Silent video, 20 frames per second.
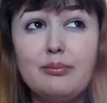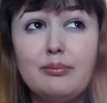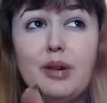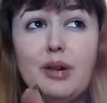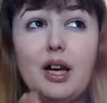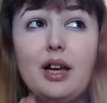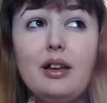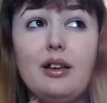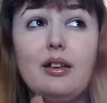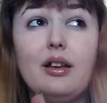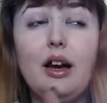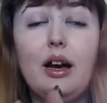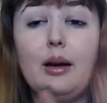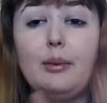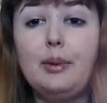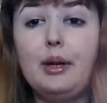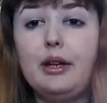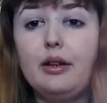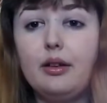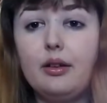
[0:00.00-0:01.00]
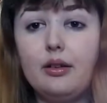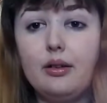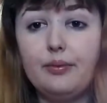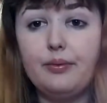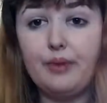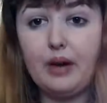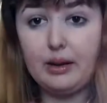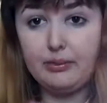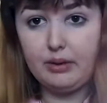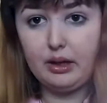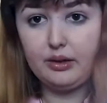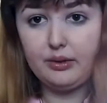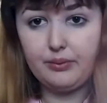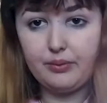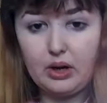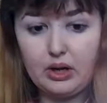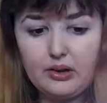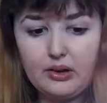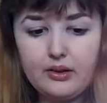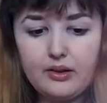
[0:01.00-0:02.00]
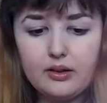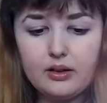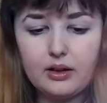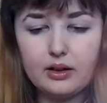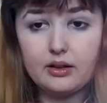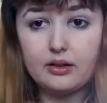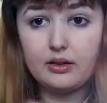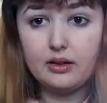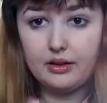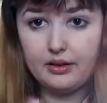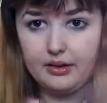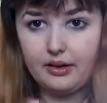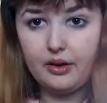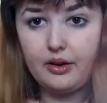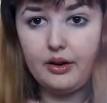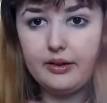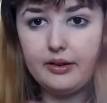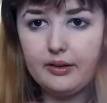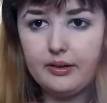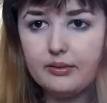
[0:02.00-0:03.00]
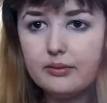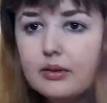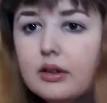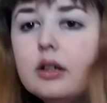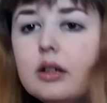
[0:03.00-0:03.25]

but I'm into Five Nights at Freddy's, like the series.